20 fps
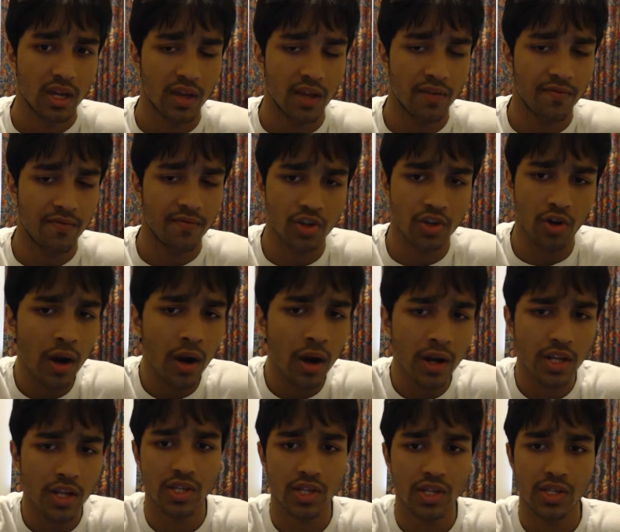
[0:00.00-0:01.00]
If it
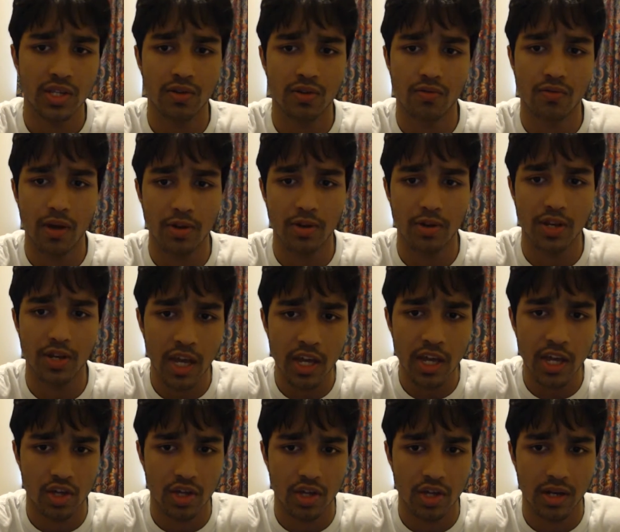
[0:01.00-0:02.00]
tarnishes your
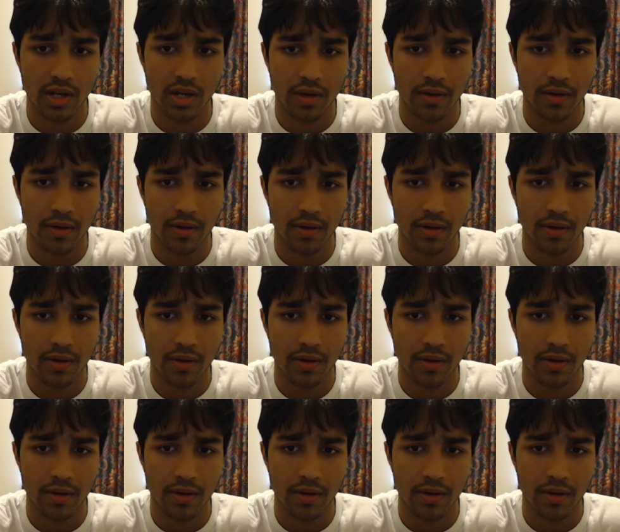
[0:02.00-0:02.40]
reputation,